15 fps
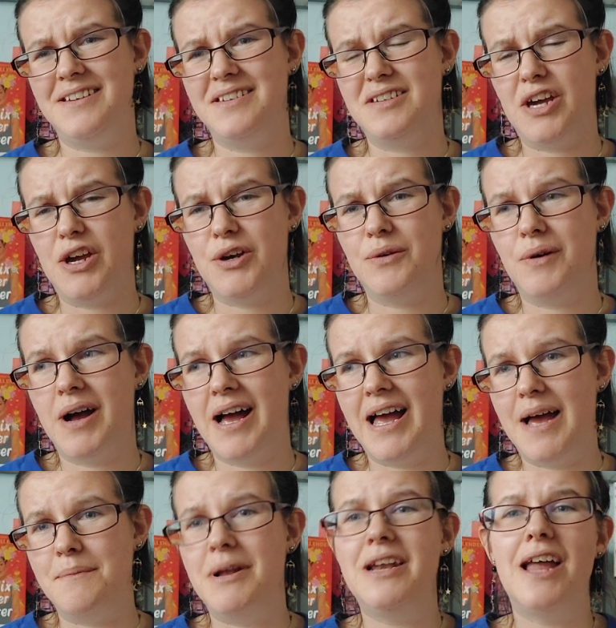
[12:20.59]
is so
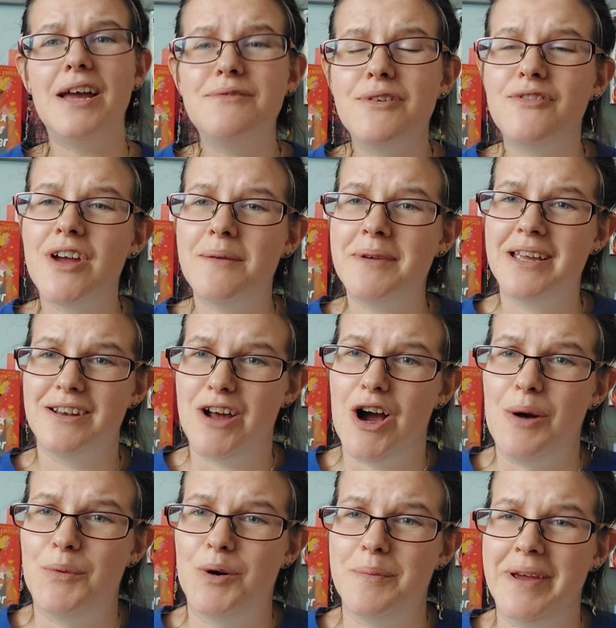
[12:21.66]
life-affirming and
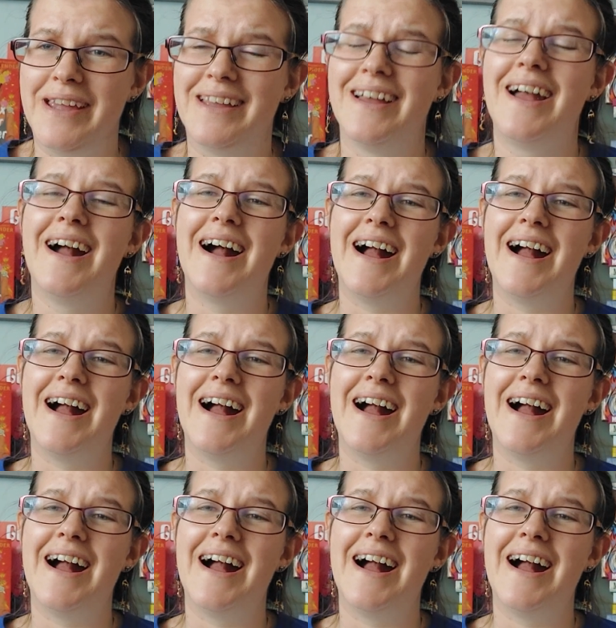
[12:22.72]
heartwarming,